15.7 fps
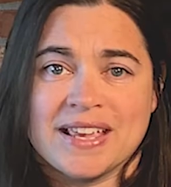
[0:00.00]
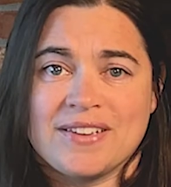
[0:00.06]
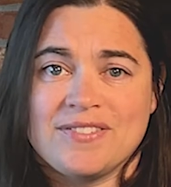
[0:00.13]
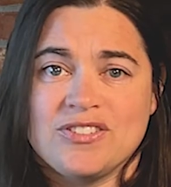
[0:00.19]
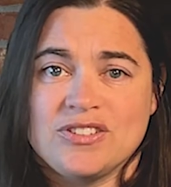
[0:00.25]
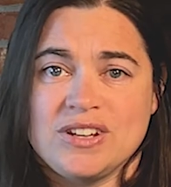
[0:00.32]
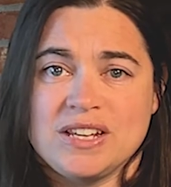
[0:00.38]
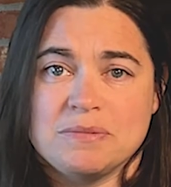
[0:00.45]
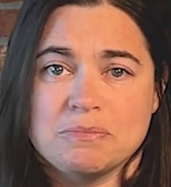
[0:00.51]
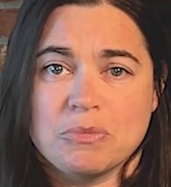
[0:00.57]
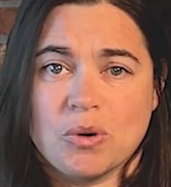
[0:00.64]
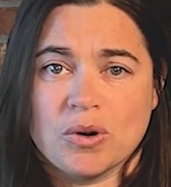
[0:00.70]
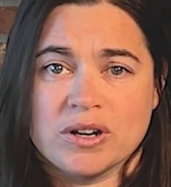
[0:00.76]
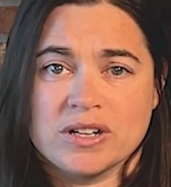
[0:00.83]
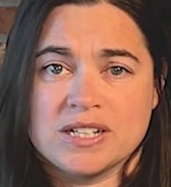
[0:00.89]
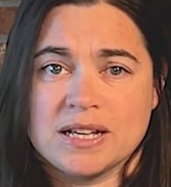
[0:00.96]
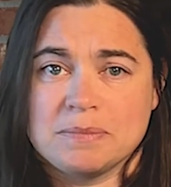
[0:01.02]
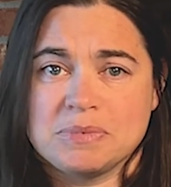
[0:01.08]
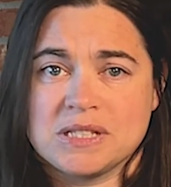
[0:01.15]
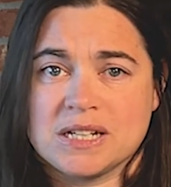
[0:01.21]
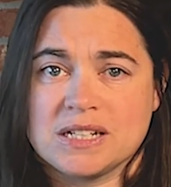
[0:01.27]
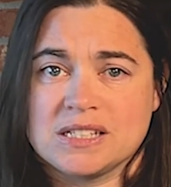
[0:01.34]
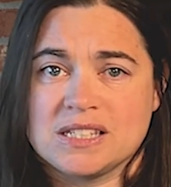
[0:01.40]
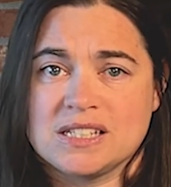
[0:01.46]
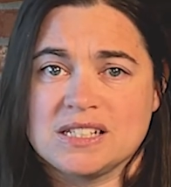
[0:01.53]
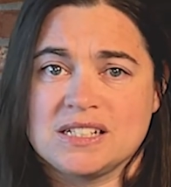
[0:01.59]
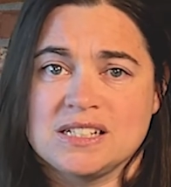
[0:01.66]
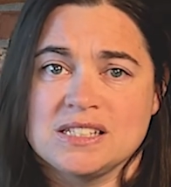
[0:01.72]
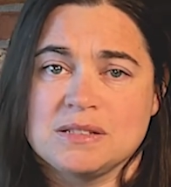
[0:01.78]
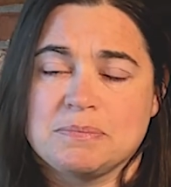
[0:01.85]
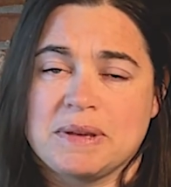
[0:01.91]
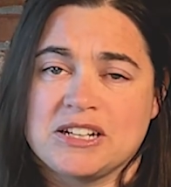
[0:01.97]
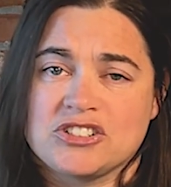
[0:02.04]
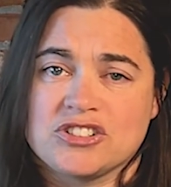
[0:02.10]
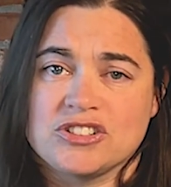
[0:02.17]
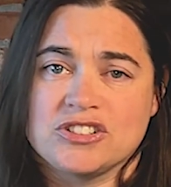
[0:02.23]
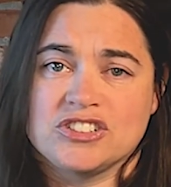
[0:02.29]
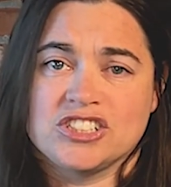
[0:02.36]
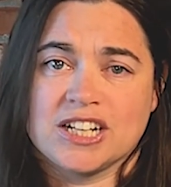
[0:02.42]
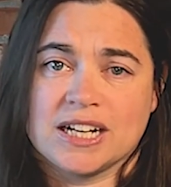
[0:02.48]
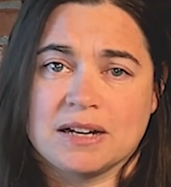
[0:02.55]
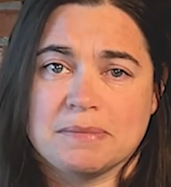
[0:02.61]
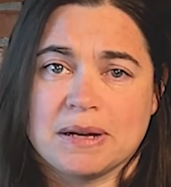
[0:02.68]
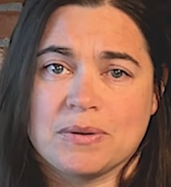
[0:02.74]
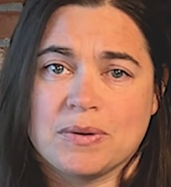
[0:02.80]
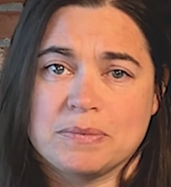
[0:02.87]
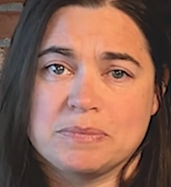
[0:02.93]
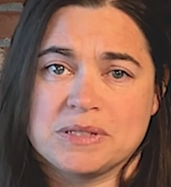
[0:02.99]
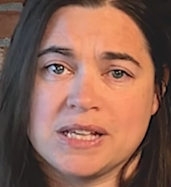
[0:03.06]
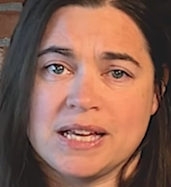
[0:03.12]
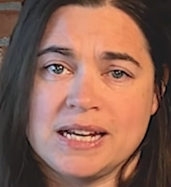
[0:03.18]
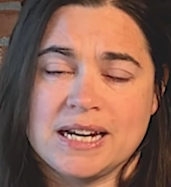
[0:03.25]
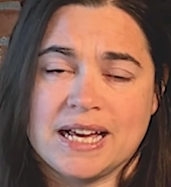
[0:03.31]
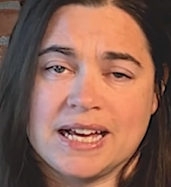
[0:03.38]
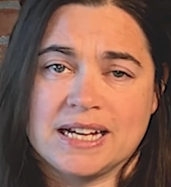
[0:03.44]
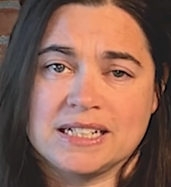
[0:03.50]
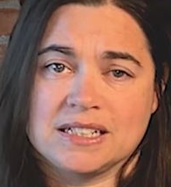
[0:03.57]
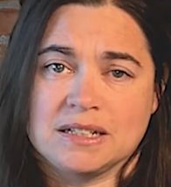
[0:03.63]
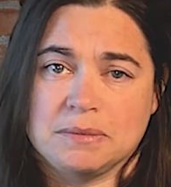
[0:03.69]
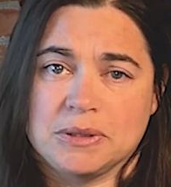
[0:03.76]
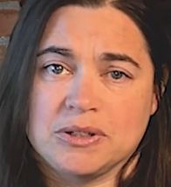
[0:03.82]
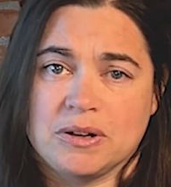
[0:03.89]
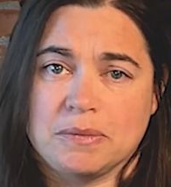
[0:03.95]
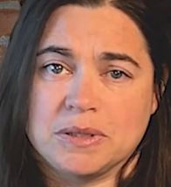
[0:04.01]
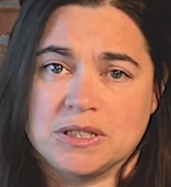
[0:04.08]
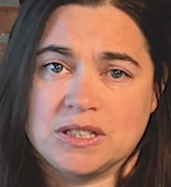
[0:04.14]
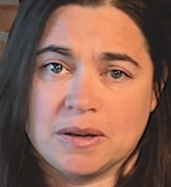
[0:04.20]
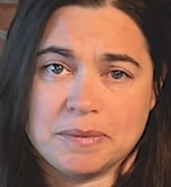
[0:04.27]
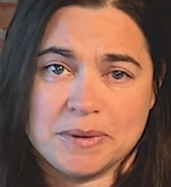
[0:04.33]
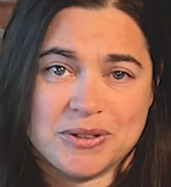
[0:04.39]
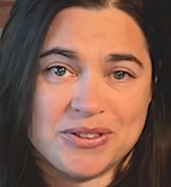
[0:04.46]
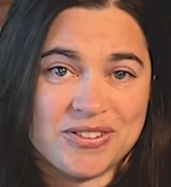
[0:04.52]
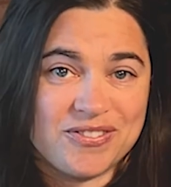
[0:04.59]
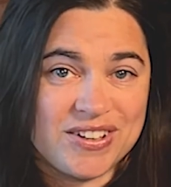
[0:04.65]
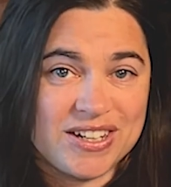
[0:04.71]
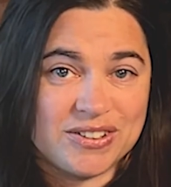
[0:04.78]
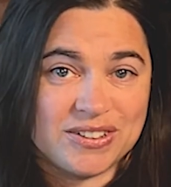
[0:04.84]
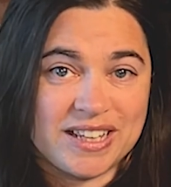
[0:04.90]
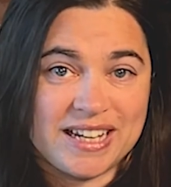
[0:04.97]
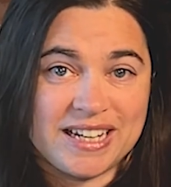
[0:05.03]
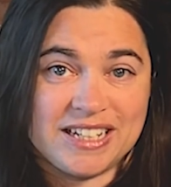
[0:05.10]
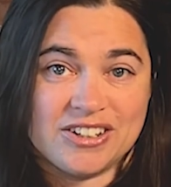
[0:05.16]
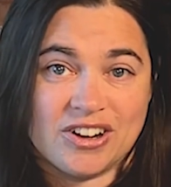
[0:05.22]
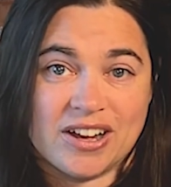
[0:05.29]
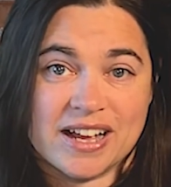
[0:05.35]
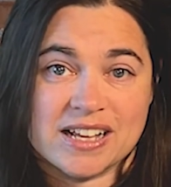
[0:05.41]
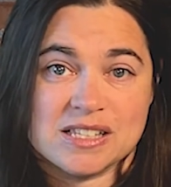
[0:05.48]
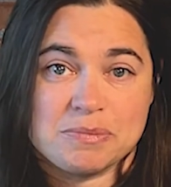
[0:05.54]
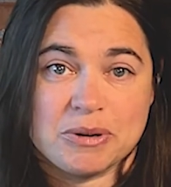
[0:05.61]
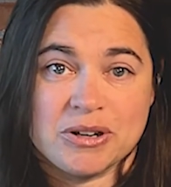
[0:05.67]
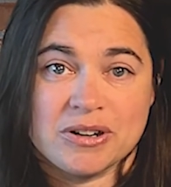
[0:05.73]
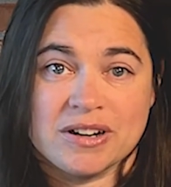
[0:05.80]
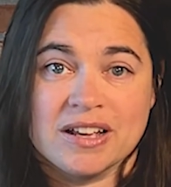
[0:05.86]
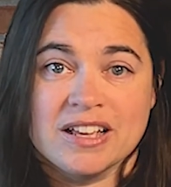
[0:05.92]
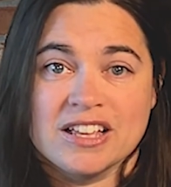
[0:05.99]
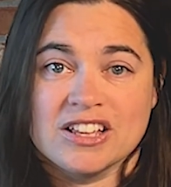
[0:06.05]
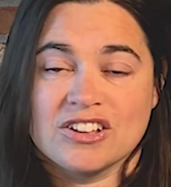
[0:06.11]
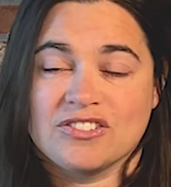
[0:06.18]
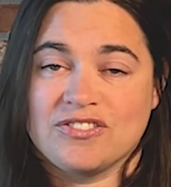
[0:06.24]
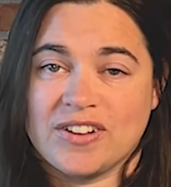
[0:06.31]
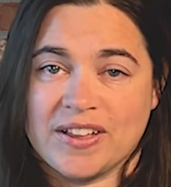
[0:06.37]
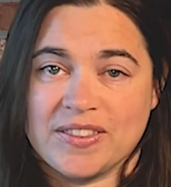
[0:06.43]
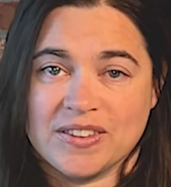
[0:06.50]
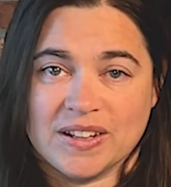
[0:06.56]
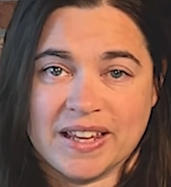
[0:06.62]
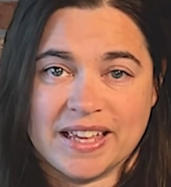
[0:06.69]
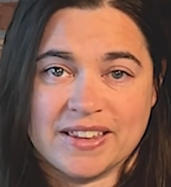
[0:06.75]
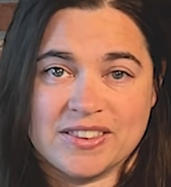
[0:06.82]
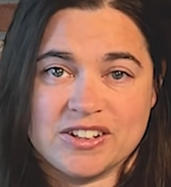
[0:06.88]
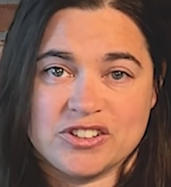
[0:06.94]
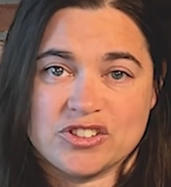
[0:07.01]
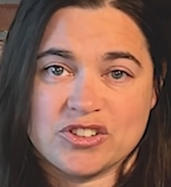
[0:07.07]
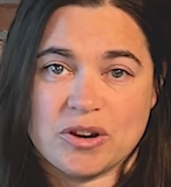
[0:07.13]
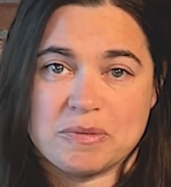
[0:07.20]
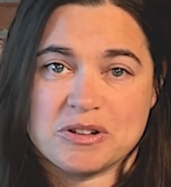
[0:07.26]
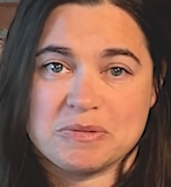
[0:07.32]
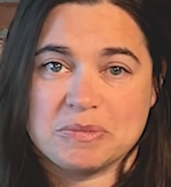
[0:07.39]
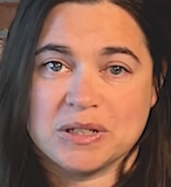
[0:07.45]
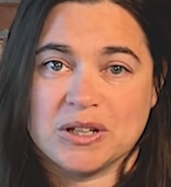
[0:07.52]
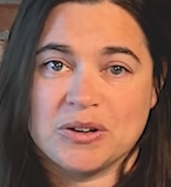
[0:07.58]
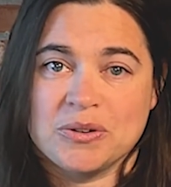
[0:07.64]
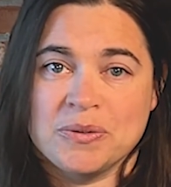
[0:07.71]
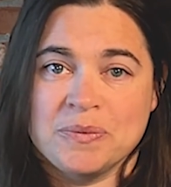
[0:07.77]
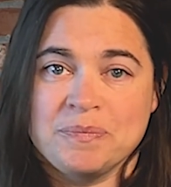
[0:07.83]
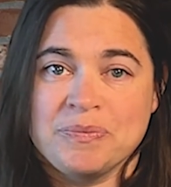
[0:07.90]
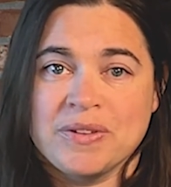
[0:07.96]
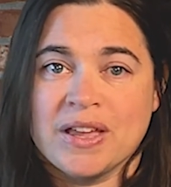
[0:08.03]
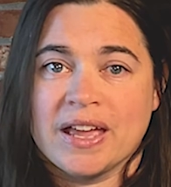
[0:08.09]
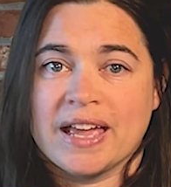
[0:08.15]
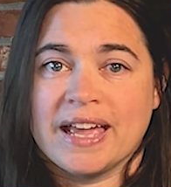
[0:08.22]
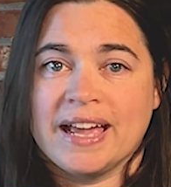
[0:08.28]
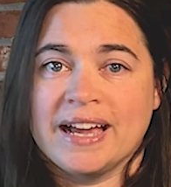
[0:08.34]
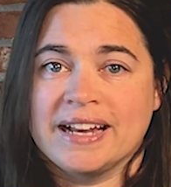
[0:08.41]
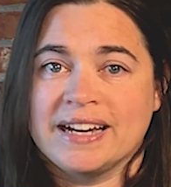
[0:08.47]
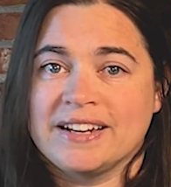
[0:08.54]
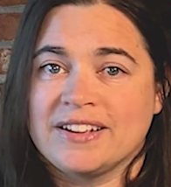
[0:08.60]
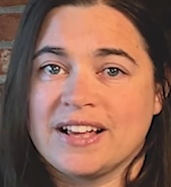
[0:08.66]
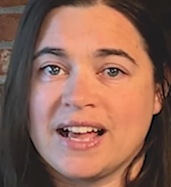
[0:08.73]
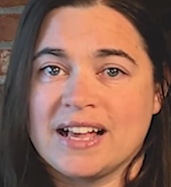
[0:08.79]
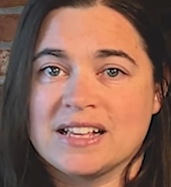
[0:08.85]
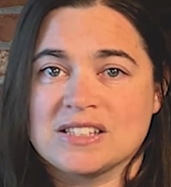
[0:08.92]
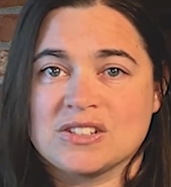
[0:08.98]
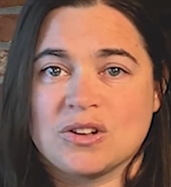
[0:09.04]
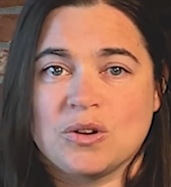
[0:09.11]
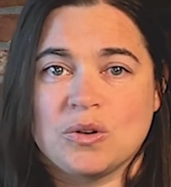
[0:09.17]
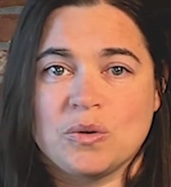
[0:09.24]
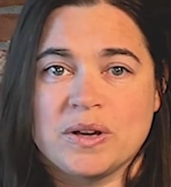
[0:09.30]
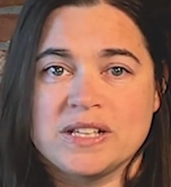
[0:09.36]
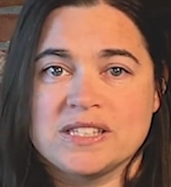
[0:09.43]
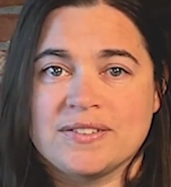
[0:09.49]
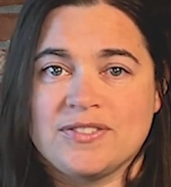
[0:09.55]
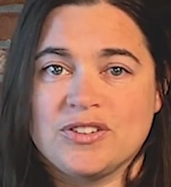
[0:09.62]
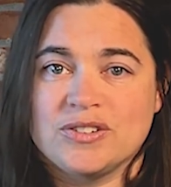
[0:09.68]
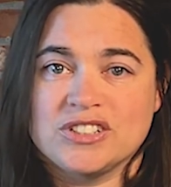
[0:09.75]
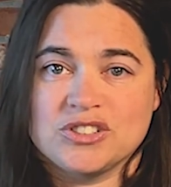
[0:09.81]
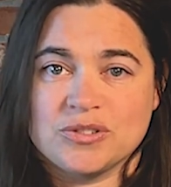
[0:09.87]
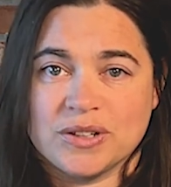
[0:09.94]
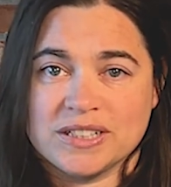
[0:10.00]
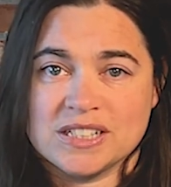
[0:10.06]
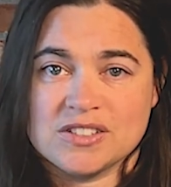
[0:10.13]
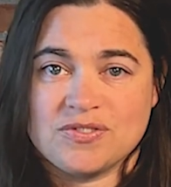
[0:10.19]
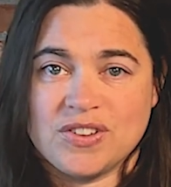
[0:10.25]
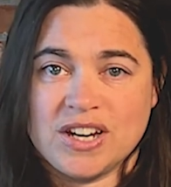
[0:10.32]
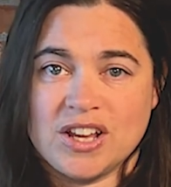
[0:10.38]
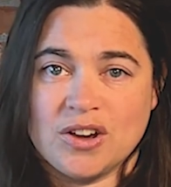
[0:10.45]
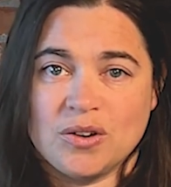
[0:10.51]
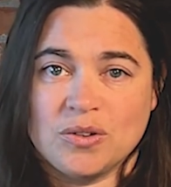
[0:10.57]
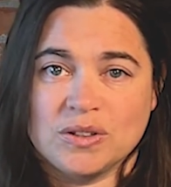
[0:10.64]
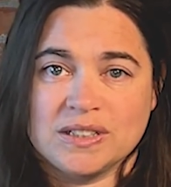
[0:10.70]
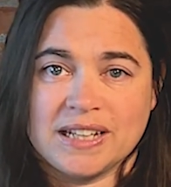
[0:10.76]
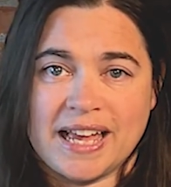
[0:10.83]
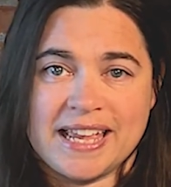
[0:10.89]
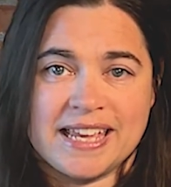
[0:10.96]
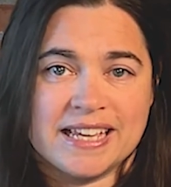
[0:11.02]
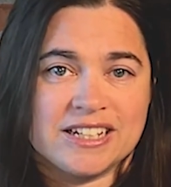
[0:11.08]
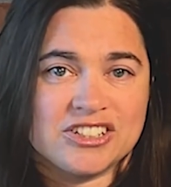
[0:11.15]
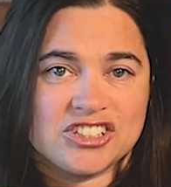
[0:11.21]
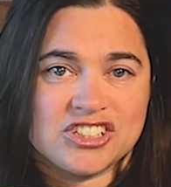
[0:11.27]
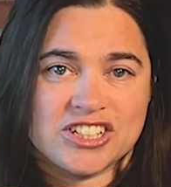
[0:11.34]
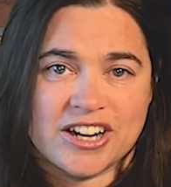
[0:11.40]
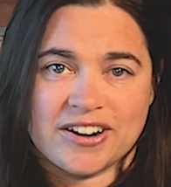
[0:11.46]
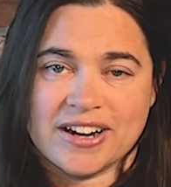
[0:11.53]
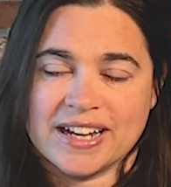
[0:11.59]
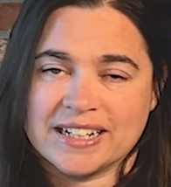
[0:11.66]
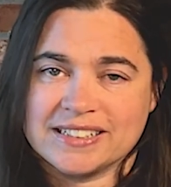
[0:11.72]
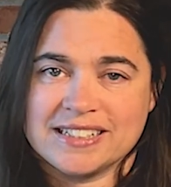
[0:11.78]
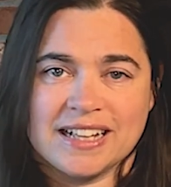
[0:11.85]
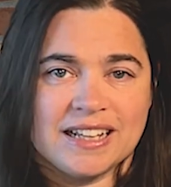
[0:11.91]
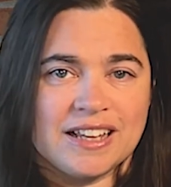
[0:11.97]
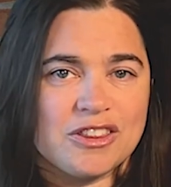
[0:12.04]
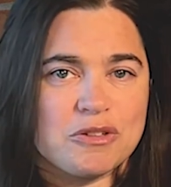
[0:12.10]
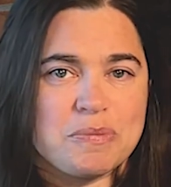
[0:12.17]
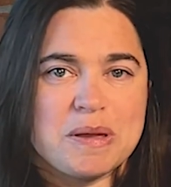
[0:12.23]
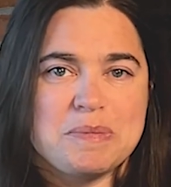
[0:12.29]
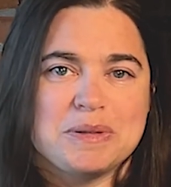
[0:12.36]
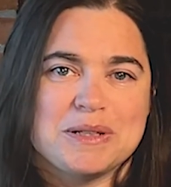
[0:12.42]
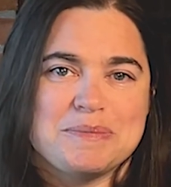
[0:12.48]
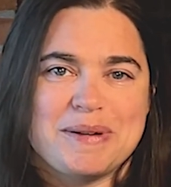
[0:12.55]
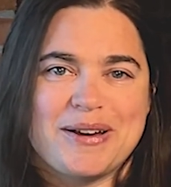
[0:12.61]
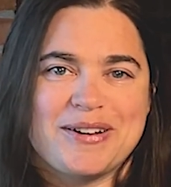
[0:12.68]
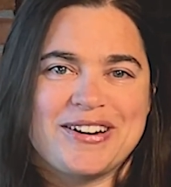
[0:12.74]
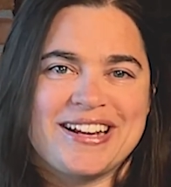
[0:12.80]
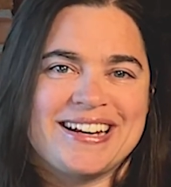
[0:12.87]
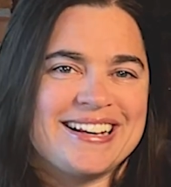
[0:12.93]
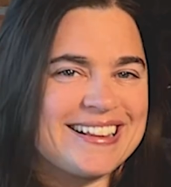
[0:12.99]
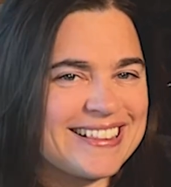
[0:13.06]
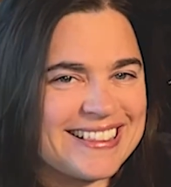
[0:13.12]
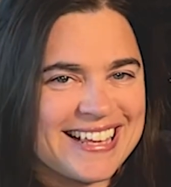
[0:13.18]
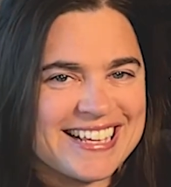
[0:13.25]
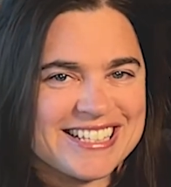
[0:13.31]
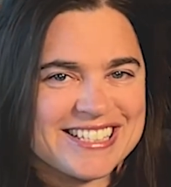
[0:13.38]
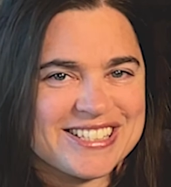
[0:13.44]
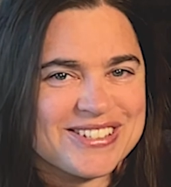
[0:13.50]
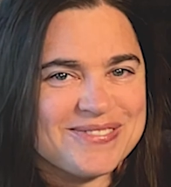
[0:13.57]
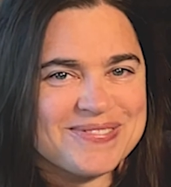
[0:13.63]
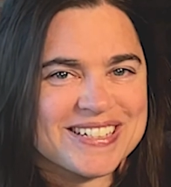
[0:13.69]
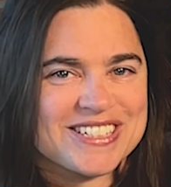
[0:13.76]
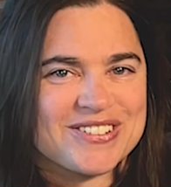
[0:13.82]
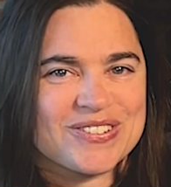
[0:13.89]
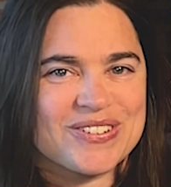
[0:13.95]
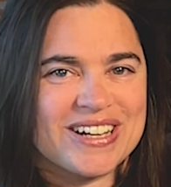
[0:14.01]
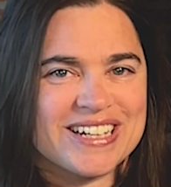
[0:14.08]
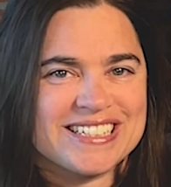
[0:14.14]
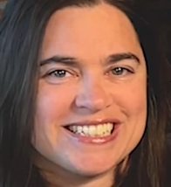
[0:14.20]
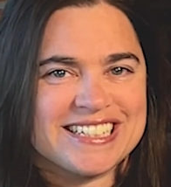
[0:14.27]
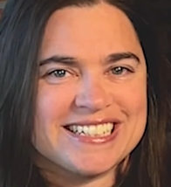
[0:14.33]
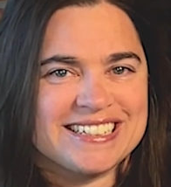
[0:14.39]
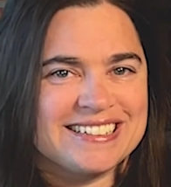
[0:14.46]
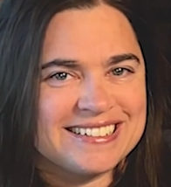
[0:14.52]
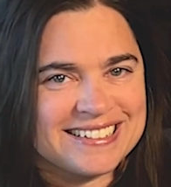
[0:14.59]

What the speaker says: If you need more tips and assistance, make sure you check out my website at www.thevideolady.expert. You'll find the link in the description below. And as always, if you enjoyed this video, like it, share it, tell other people about it. Thanks so much for watching.